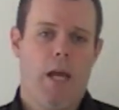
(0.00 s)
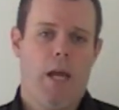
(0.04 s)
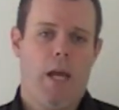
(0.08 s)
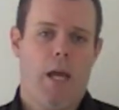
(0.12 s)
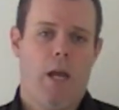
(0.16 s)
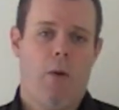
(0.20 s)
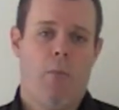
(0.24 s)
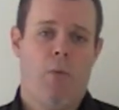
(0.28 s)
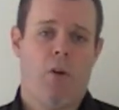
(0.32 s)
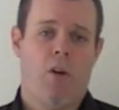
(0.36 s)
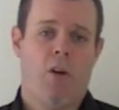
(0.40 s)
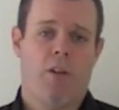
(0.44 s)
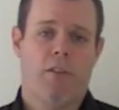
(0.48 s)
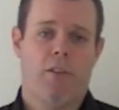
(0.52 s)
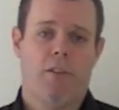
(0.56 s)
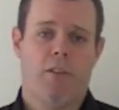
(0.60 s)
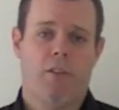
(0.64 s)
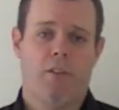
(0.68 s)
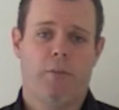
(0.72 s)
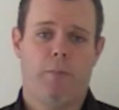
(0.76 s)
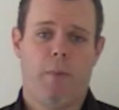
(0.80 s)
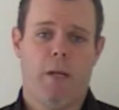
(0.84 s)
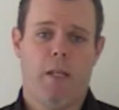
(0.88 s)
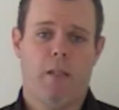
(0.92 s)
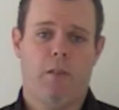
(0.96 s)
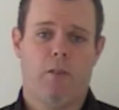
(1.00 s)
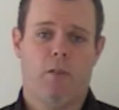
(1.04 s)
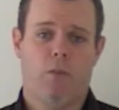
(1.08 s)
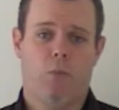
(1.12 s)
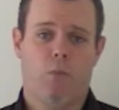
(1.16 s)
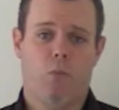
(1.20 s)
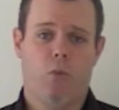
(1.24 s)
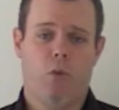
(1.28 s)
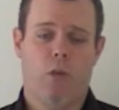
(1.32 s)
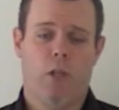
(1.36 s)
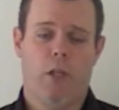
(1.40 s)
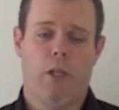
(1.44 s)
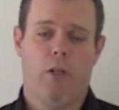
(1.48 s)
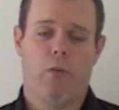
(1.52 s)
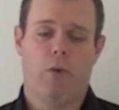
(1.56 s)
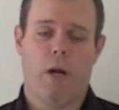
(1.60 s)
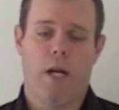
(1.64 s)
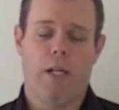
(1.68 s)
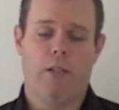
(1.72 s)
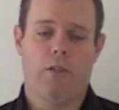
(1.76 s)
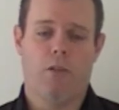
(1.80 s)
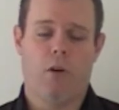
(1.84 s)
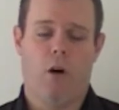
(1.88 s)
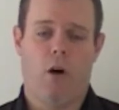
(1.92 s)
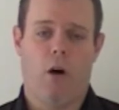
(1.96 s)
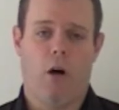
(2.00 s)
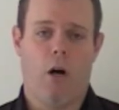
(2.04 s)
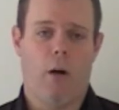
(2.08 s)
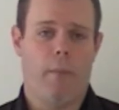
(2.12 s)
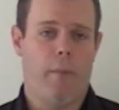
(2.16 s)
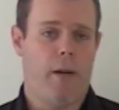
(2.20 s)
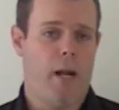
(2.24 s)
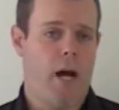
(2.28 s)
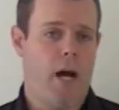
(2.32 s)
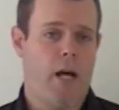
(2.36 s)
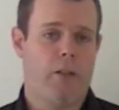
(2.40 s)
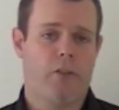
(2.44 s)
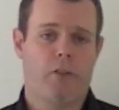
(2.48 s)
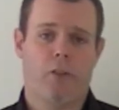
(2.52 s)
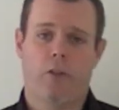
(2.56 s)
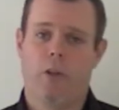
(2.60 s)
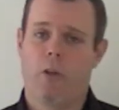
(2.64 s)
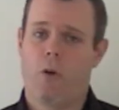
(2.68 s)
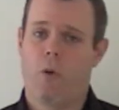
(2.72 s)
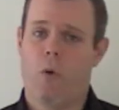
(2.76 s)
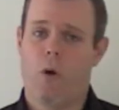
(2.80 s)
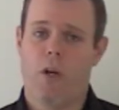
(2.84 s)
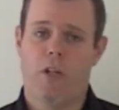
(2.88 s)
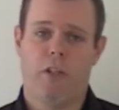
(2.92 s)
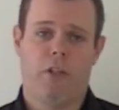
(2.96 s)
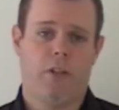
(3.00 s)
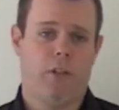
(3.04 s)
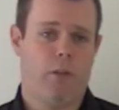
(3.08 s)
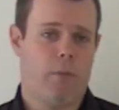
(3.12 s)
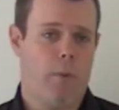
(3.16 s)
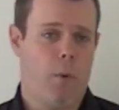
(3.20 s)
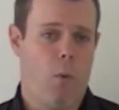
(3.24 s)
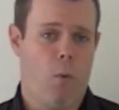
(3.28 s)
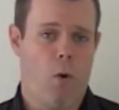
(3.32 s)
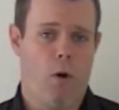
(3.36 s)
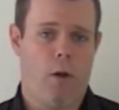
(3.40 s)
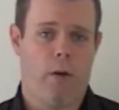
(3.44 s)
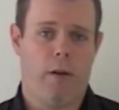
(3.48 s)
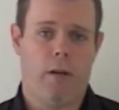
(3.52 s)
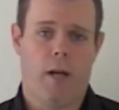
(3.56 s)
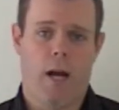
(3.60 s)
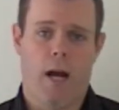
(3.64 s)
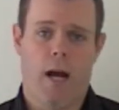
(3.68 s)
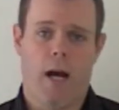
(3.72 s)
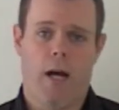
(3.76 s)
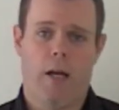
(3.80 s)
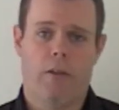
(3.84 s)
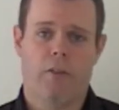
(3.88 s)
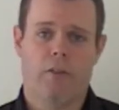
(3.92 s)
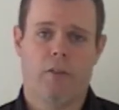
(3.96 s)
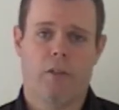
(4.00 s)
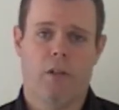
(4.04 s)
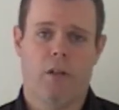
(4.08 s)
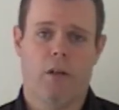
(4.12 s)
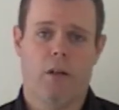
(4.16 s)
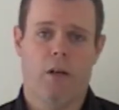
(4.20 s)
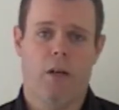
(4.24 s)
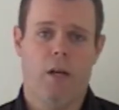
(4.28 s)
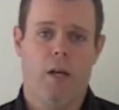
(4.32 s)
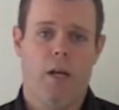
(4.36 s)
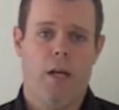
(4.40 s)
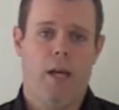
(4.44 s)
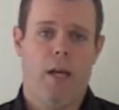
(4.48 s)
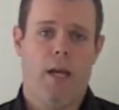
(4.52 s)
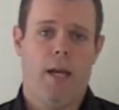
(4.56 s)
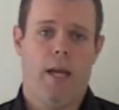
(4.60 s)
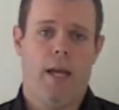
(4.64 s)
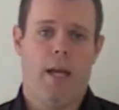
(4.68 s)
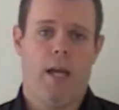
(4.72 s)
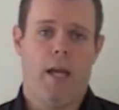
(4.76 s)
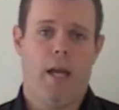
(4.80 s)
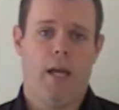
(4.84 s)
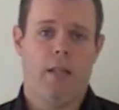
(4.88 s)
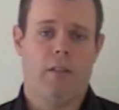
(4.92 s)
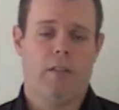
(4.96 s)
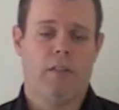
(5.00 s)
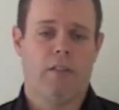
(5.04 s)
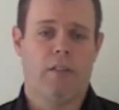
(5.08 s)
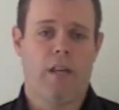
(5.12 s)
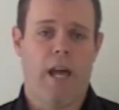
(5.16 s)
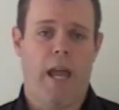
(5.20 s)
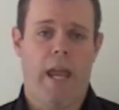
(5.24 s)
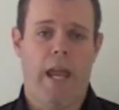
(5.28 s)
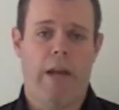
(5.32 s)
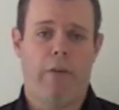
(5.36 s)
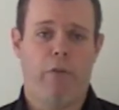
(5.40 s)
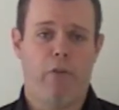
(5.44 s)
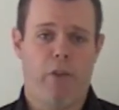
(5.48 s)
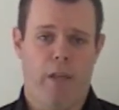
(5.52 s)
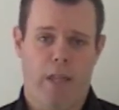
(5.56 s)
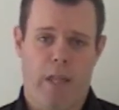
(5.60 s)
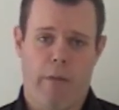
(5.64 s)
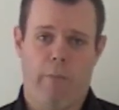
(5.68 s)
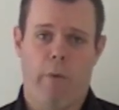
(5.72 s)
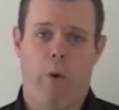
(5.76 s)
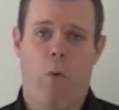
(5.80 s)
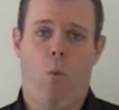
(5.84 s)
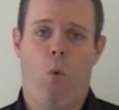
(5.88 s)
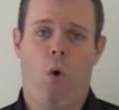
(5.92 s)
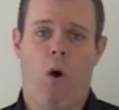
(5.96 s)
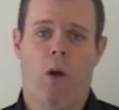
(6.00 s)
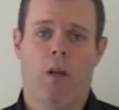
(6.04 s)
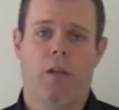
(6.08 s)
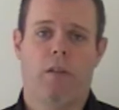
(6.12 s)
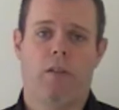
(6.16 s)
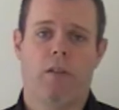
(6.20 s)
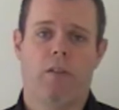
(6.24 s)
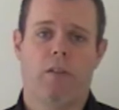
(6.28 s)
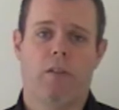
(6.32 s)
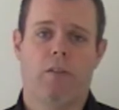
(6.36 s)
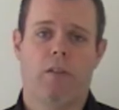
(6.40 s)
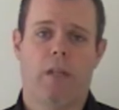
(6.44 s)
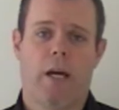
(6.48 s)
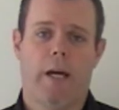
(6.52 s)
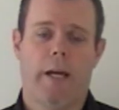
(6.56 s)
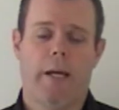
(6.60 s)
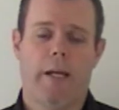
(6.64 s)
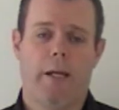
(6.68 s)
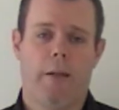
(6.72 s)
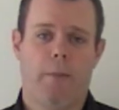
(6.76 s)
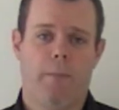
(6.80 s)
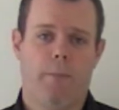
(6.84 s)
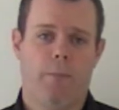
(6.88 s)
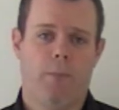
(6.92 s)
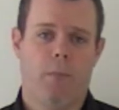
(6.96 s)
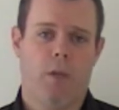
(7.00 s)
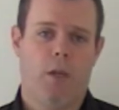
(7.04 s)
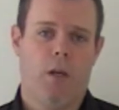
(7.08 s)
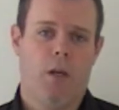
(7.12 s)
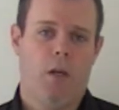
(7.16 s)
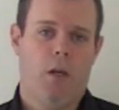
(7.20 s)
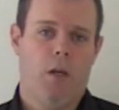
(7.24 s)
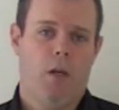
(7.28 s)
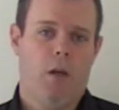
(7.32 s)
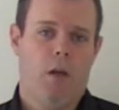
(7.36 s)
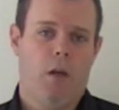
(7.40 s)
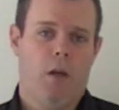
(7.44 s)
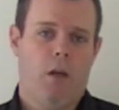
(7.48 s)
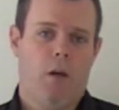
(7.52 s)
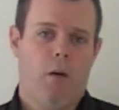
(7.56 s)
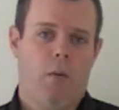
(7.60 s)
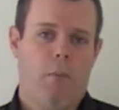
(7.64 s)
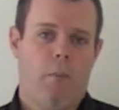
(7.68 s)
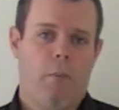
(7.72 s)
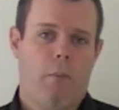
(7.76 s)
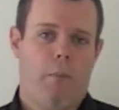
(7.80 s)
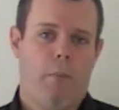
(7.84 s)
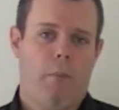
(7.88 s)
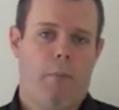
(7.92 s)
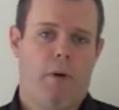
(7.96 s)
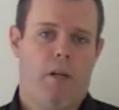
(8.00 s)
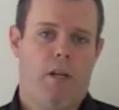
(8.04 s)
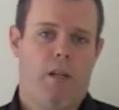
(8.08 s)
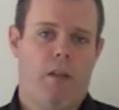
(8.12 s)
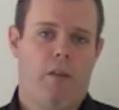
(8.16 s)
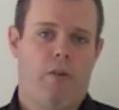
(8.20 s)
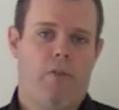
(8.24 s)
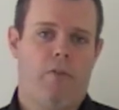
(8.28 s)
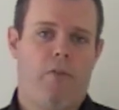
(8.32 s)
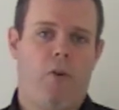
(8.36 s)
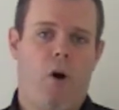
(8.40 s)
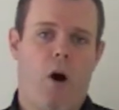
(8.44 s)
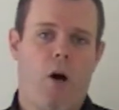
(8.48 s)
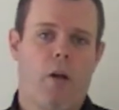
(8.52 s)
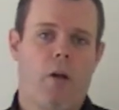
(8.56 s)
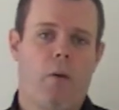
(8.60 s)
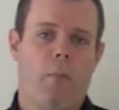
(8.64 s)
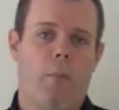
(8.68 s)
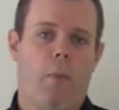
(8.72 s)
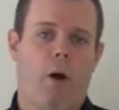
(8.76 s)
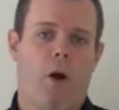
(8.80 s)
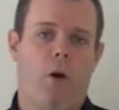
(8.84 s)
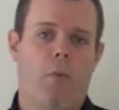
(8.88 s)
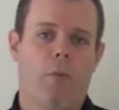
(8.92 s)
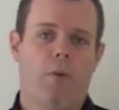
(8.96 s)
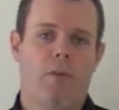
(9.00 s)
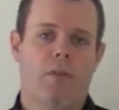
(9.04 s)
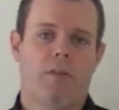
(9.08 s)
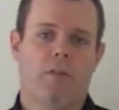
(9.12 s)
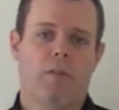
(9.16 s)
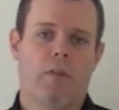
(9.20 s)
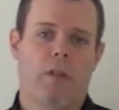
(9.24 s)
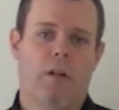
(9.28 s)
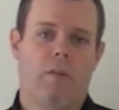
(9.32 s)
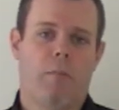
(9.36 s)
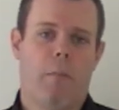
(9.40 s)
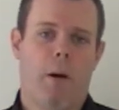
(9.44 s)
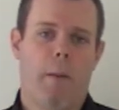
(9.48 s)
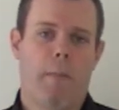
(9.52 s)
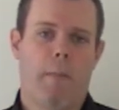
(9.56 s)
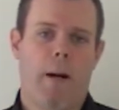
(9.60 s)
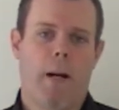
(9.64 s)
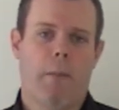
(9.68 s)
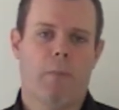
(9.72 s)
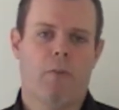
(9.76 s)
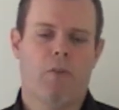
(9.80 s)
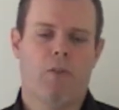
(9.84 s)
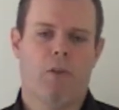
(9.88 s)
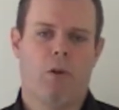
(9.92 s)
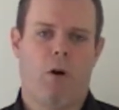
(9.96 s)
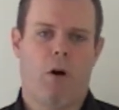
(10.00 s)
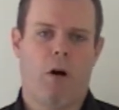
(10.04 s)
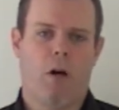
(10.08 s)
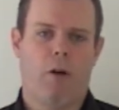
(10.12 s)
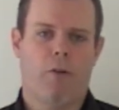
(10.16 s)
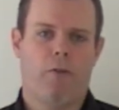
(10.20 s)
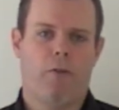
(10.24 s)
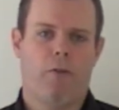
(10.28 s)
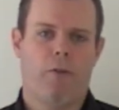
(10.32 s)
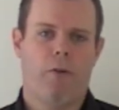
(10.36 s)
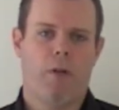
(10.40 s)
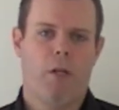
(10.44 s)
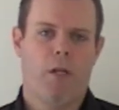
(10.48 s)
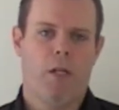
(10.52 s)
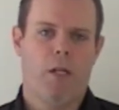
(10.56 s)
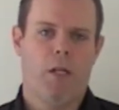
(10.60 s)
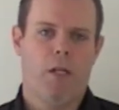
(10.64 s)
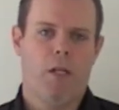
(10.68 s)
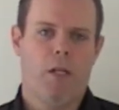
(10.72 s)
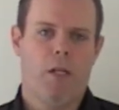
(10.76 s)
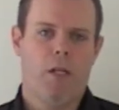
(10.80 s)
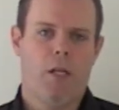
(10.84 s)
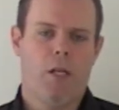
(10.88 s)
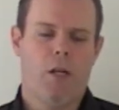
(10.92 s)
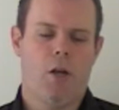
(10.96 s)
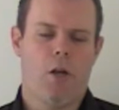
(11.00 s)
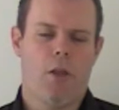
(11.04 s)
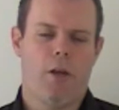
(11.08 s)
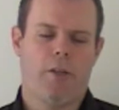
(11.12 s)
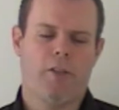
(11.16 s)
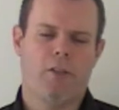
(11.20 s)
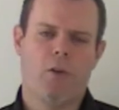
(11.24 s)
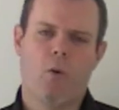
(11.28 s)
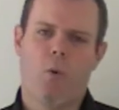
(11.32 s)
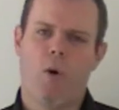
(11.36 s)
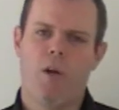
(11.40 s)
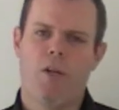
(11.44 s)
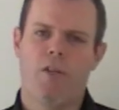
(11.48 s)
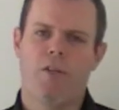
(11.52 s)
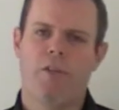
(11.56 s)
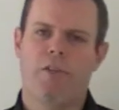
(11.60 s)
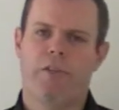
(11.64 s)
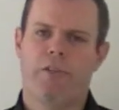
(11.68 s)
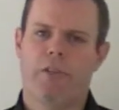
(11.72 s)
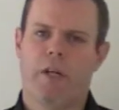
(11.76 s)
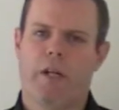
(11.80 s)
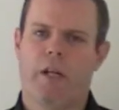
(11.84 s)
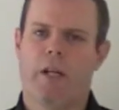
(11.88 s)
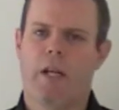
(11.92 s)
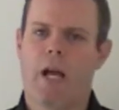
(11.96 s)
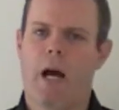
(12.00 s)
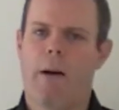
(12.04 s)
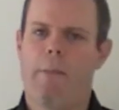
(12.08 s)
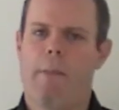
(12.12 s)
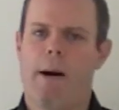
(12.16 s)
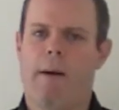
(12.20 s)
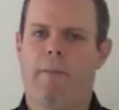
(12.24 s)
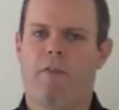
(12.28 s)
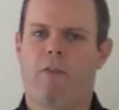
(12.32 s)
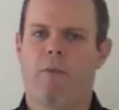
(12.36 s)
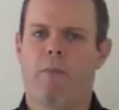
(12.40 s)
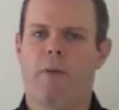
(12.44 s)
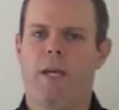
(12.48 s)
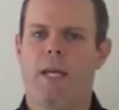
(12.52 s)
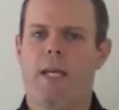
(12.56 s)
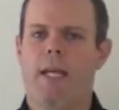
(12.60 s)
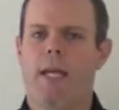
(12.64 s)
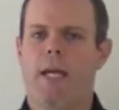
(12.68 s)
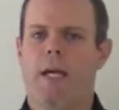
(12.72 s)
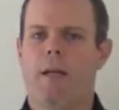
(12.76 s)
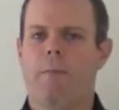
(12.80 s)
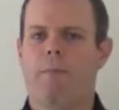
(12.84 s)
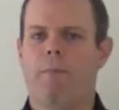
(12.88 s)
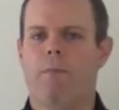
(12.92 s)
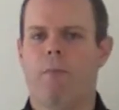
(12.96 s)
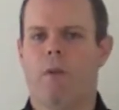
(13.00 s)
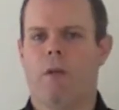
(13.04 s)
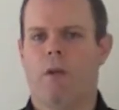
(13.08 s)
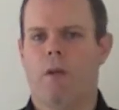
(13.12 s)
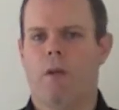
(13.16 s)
And we got to spend some really great time and ask her the questions that we wanted to ask her and say everything that we wanted to say. But in the final moments of my mum's life, those questions started to come up for me again.